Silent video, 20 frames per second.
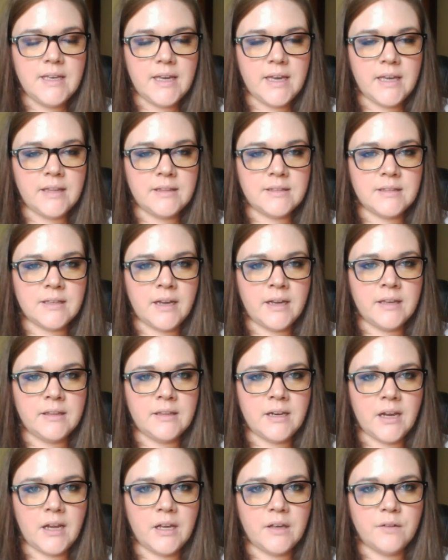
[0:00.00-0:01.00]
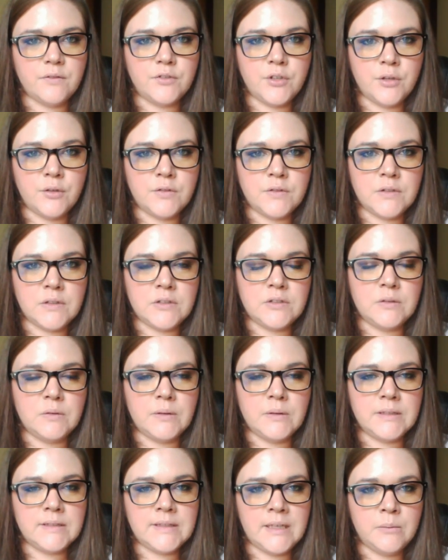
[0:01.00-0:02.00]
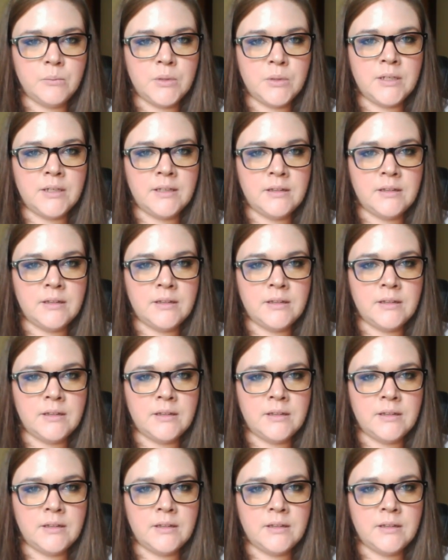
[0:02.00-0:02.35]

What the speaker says: and the site that I have chosen to examine